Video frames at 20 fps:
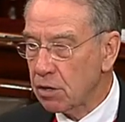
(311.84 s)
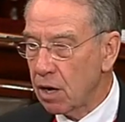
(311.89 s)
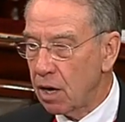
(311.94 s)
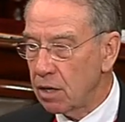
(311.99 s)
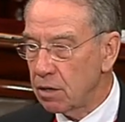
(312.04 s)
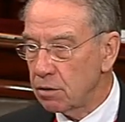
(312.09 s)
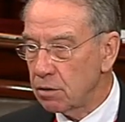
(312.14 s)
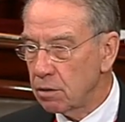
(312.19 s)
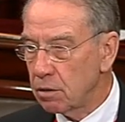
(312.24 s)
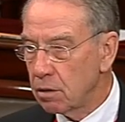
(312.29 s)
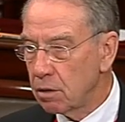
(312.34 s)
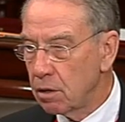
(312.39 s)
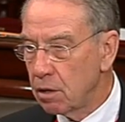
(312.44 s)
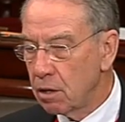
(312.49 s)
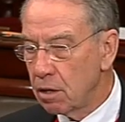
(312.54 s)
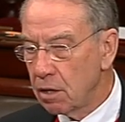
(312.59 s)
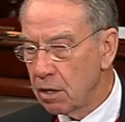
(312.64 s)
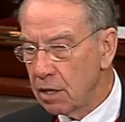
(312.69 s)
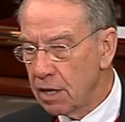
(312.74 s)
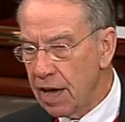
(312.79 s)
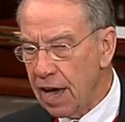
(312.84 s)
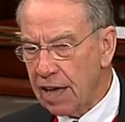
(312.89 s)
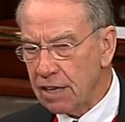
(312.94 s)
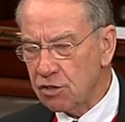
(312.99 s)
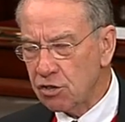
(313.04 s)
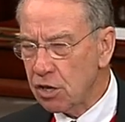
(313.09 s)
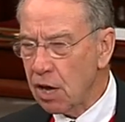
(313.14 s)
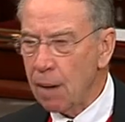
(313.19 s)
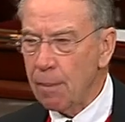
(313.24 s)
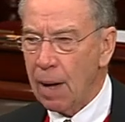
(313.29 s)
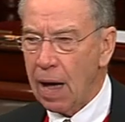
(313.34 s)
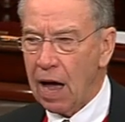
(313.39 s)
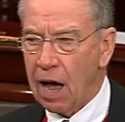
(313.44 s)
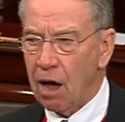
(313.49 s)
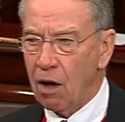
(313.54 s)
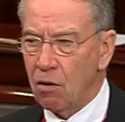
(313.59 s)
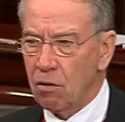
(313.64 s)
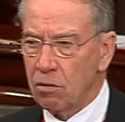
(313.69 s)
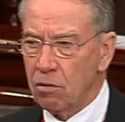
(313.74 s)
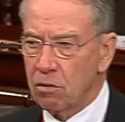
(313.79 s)
cuts. Yet
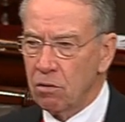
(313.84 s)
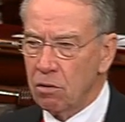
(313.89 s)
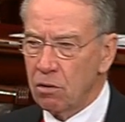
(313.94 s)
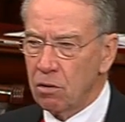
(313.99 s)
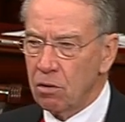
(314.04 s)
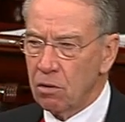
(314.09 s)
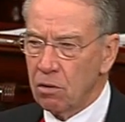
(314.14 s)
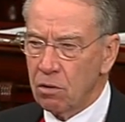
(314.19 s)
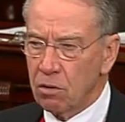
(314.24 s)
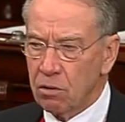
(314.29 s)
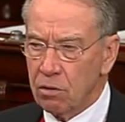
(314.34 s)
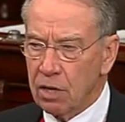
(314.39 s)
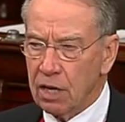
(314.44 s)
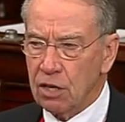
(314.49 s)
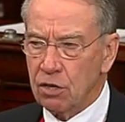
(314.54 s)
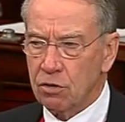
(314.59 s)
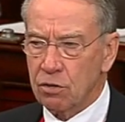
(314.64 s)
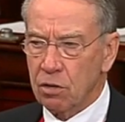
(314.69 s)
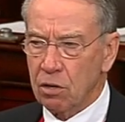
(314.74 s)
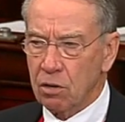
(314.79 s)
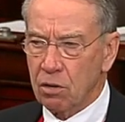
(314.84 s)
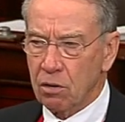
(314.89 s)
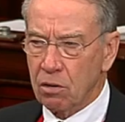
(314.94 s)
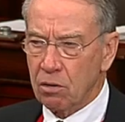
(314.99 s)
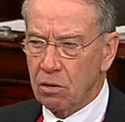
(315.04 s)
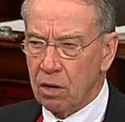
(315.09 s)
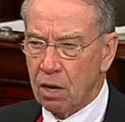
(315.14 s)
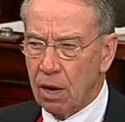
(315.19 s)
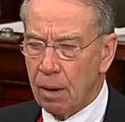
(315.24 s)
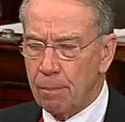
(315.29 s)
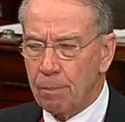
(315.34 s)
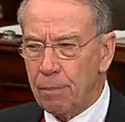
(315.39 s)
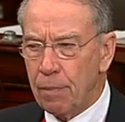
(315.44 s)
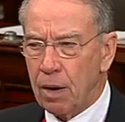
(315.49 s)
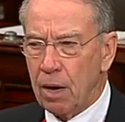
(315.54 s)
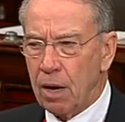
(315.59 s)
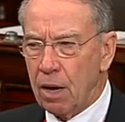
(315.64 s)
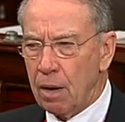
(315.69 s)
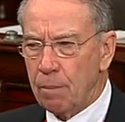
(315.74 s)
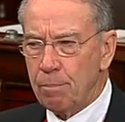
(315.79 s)
somehow, these are
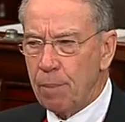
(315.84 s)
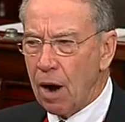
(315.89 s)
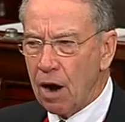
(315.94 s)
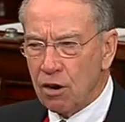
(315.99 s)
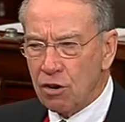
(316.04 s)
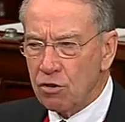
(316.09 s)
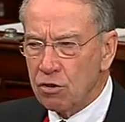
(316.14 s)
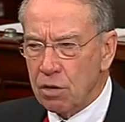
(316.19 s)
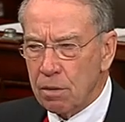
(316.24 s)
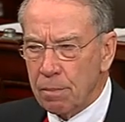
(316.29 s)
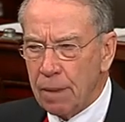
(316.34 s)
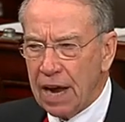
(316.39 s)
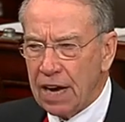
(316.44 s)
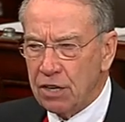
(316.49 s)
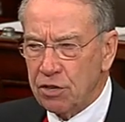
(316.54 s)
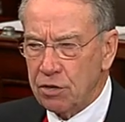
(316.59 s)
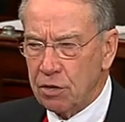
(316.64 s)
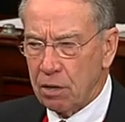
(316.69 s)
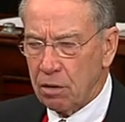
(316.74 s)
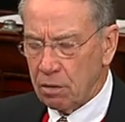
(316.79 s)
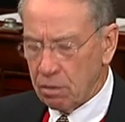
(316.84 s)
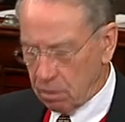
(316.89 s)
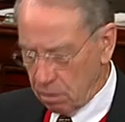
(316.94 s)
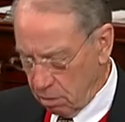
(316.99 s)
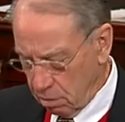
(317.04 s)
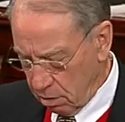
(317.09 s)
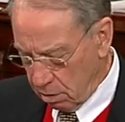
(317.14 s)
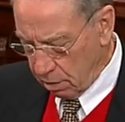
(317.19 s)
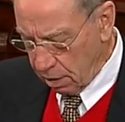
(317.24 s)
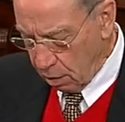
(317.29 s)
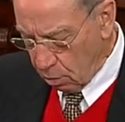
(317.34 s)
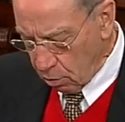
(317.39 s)
a partisan measure that